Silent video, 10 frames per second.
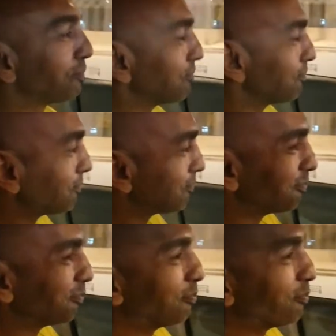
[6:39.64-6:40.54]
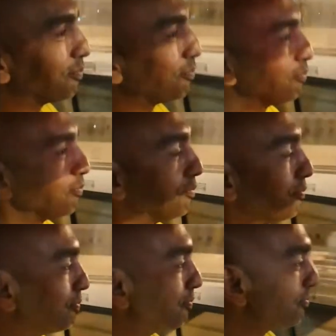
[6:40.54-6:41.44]
Pain? Why you feel
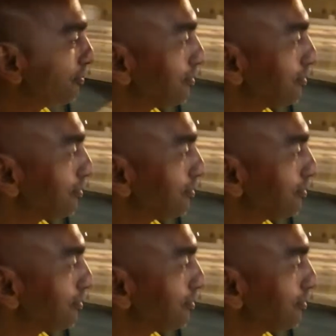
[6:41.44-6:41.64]
pain?